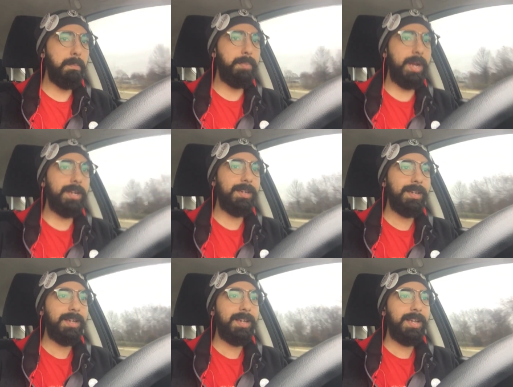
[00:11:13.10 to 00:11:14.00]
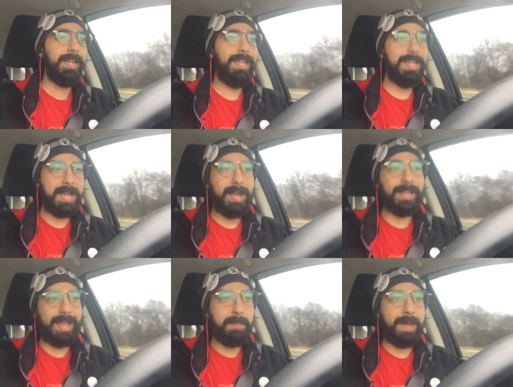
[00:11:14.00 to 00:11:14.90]
But he kind
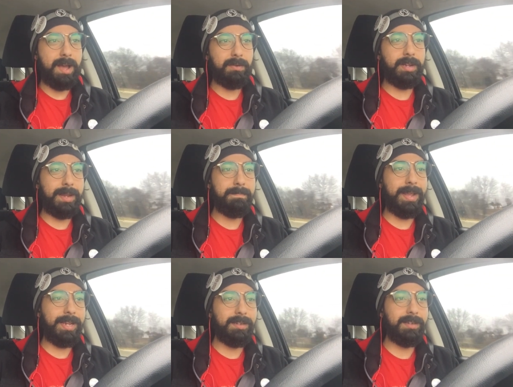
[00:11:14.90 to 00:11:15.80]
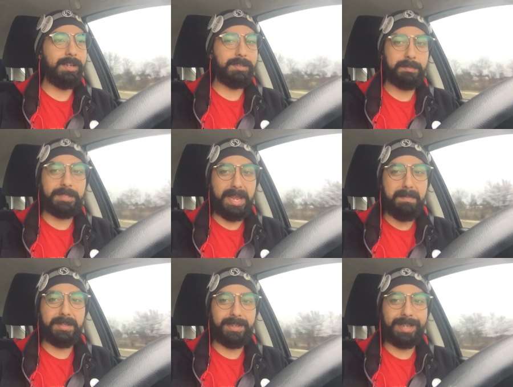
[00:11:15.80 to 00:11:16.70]
of came out and made some
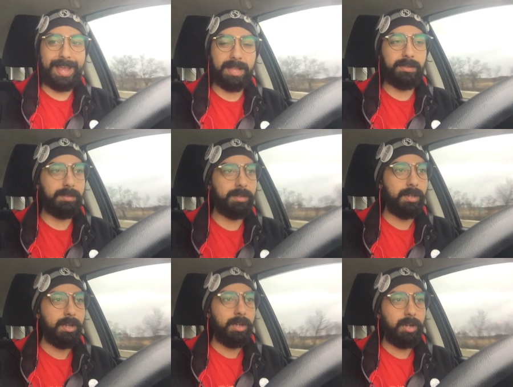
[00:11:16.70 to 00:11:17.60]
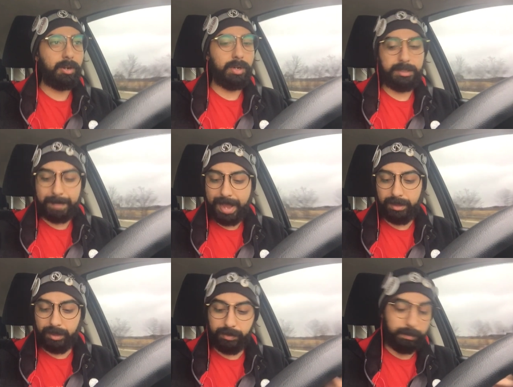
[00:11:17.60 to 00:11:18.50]
statements against Chris
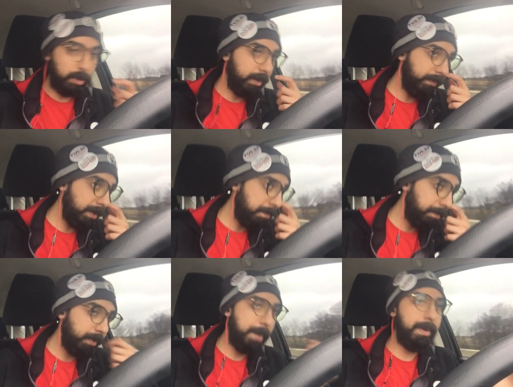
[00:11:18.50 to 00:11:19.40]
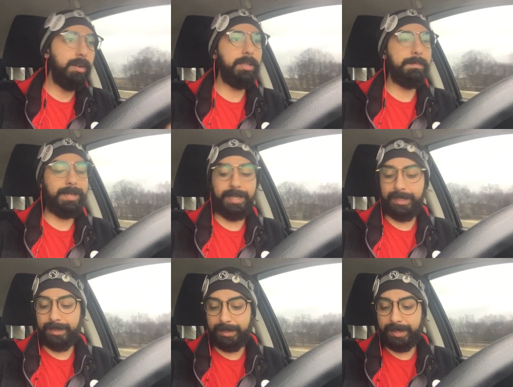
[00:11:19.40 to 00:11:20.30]
Matthews, one of them primarily
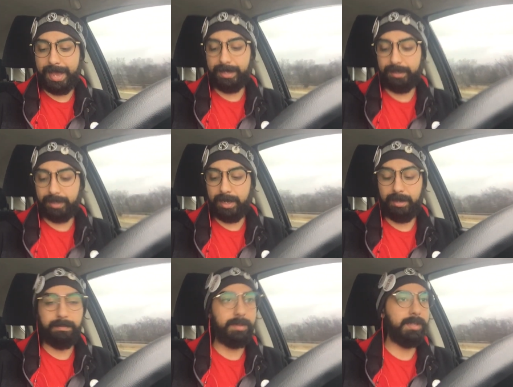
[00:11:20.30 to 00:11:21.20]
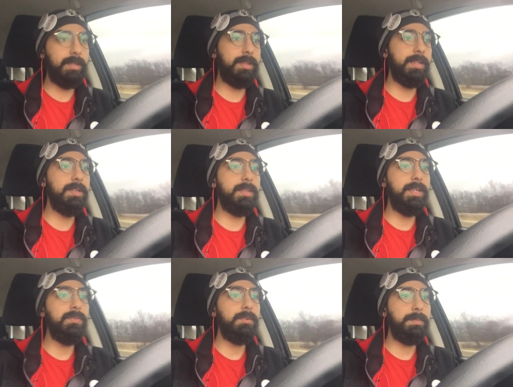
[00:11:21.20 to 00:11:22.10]
being that
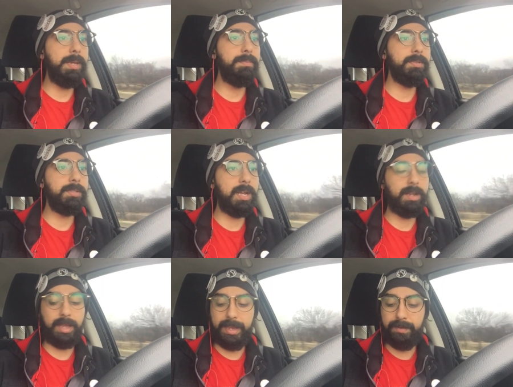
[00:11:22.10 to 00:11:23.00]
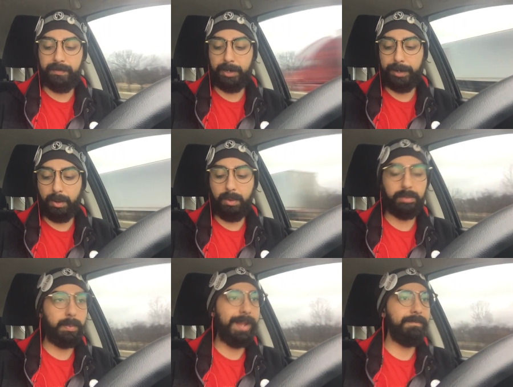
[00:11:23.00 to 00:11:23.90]
these are people stuck in a very
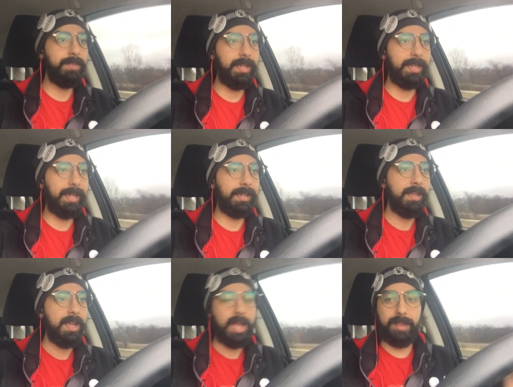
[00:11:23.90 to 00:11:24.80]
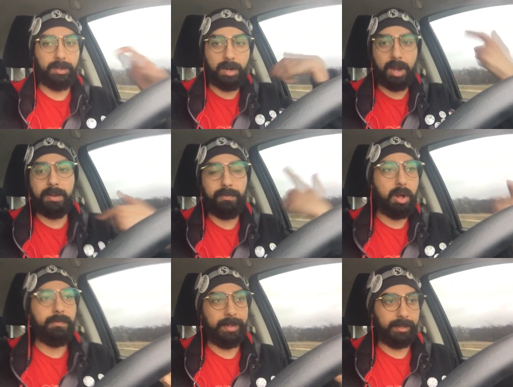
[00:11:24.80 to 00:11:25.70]
old way of thinking, and they're not
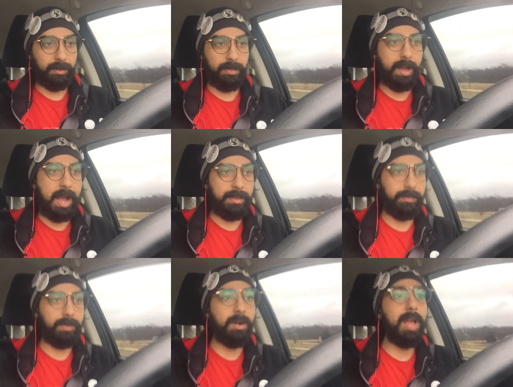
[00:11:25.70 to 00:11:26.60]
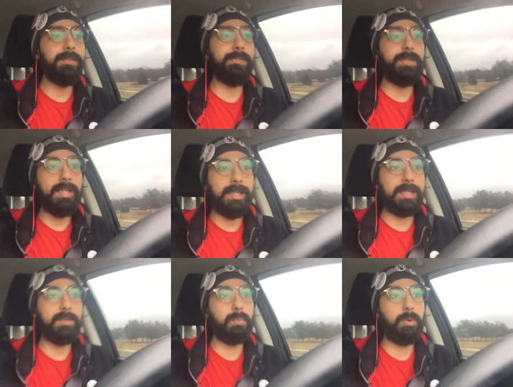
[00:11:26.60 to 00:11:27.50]
evolving their thoughts. They're not
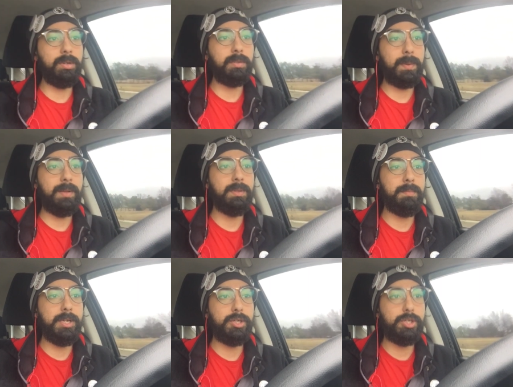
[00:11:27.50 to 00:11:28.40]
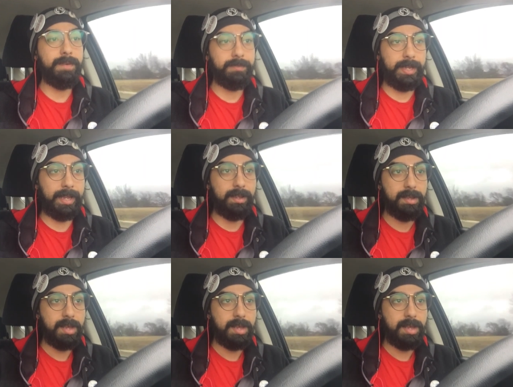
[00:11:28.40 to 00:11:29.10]
seeing that the world around them is shifting.